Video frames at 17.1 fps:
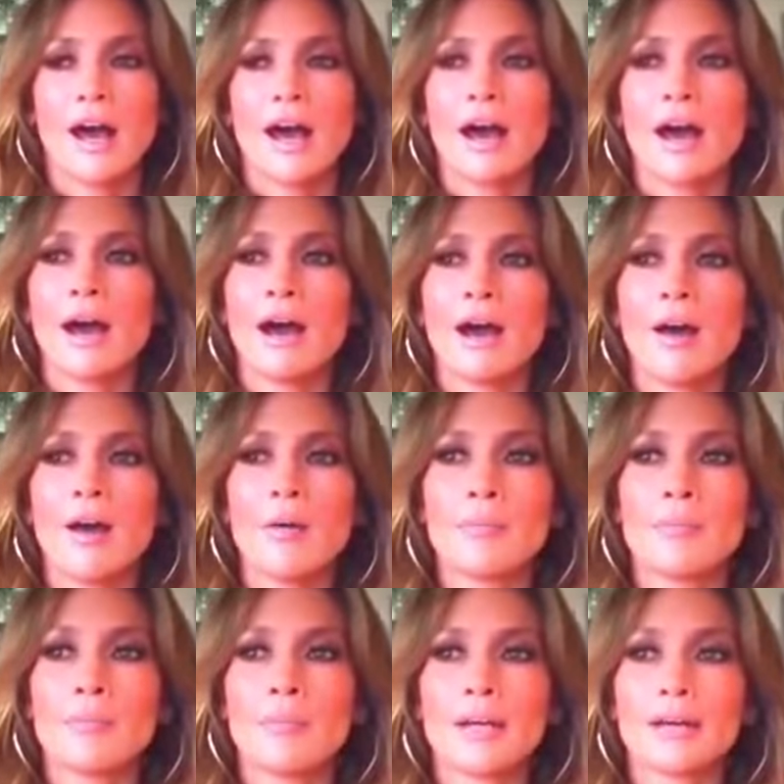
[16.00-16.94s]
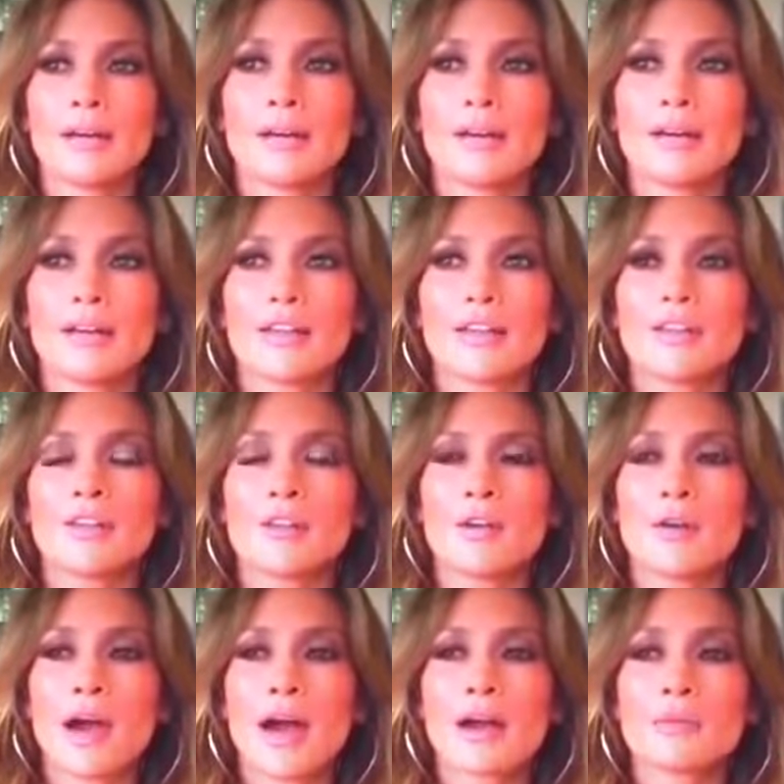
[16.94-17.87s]

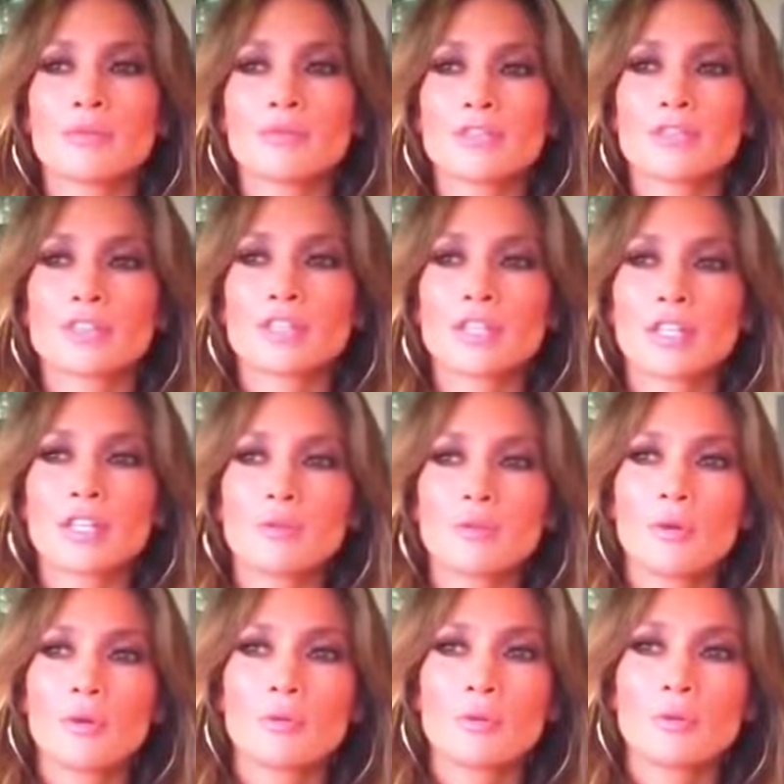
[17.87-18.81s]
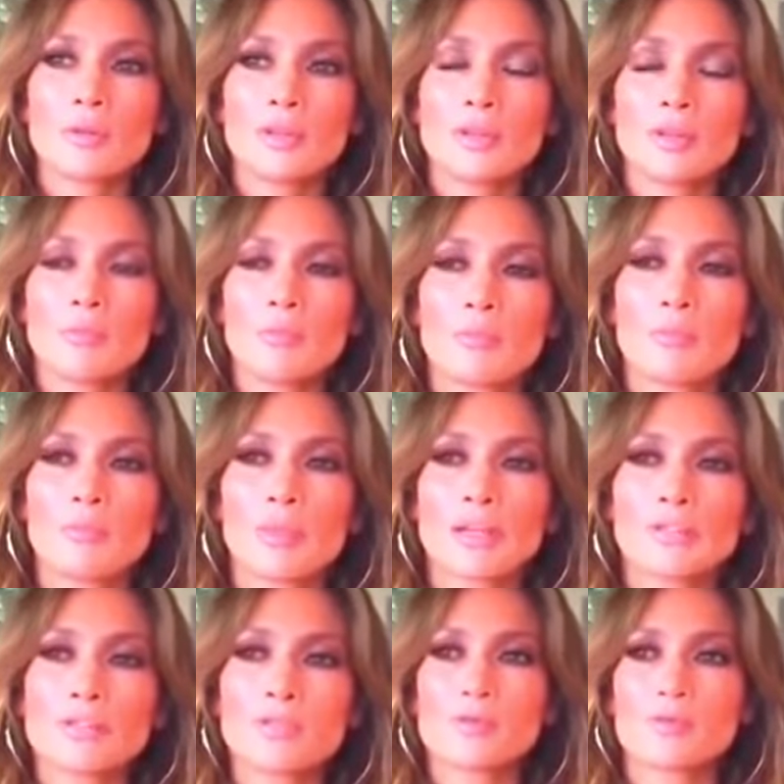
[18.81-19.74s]
I was just thinking what would be the
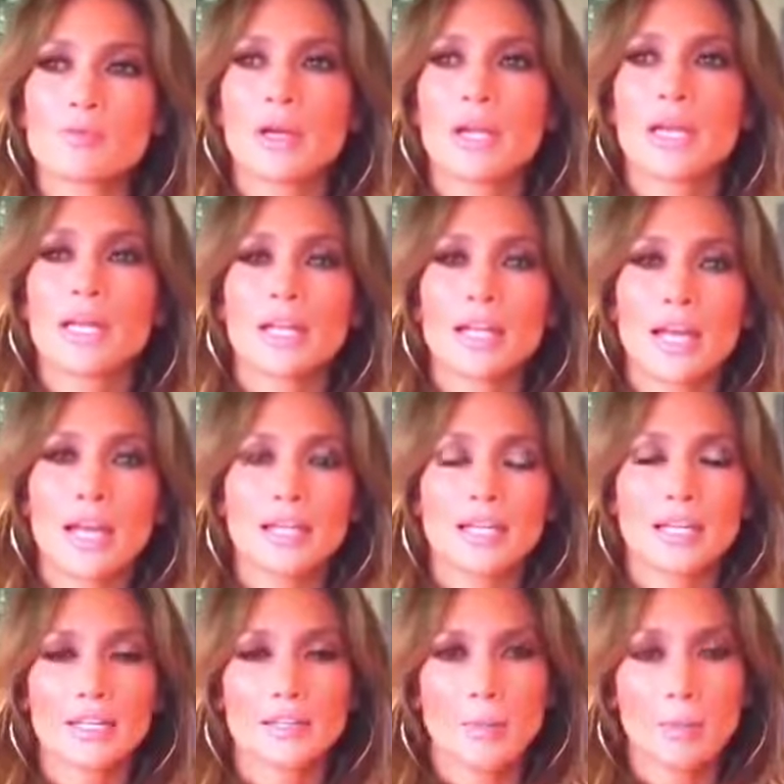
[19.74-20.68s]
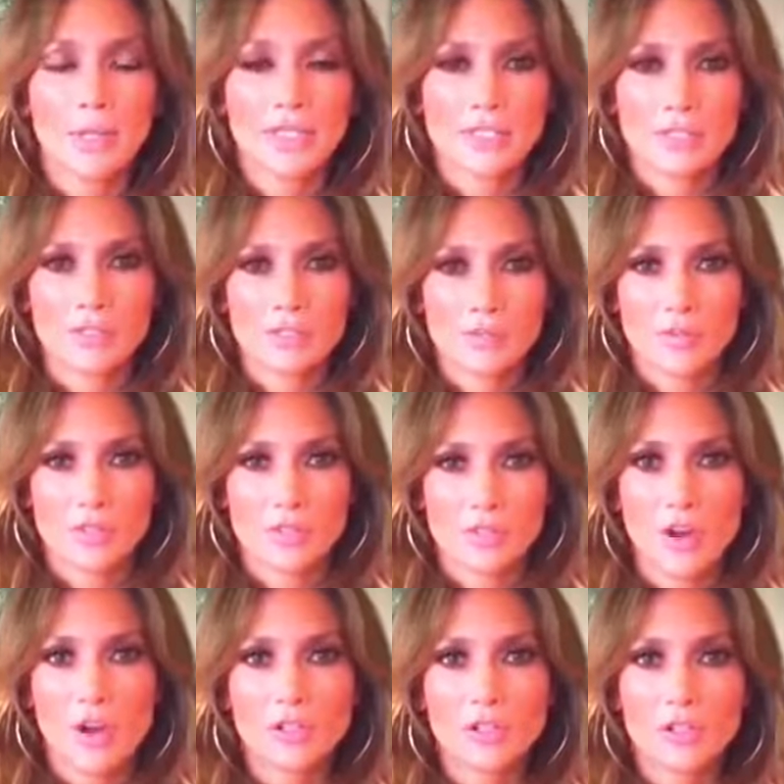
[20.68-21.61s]
best way to kind of get the message of the
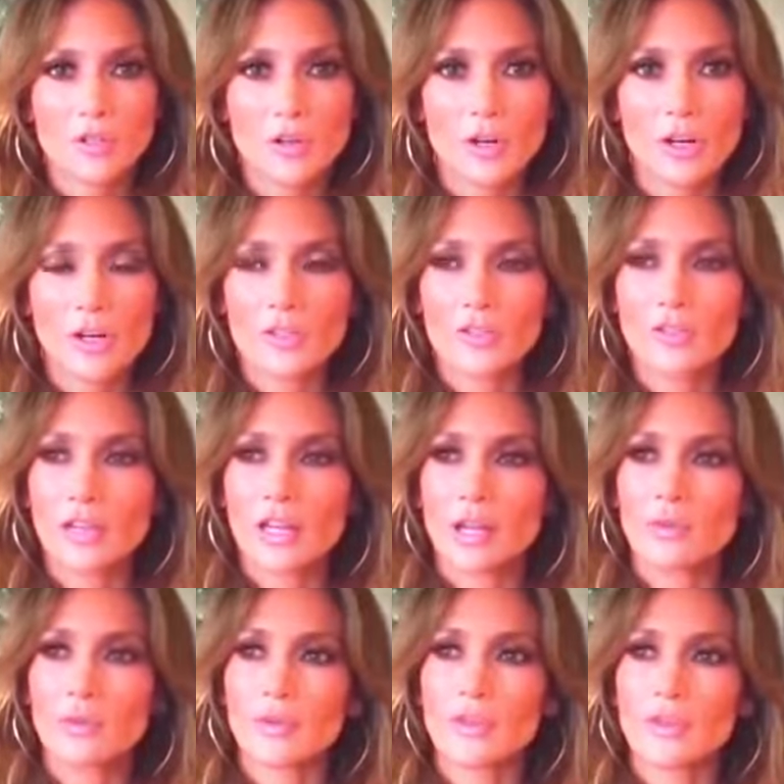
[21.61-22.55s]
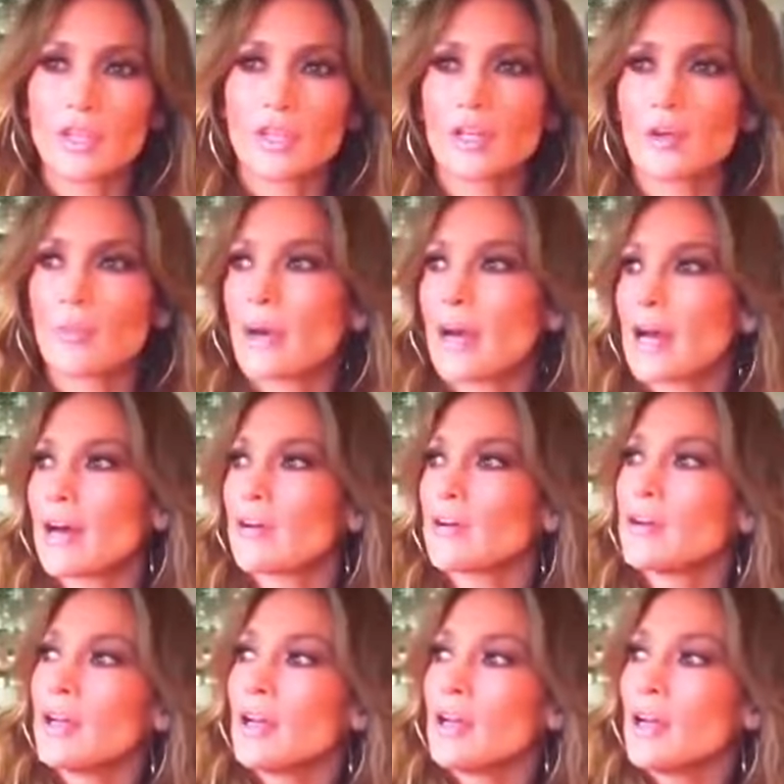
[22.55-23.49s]
song across, and I was thinking about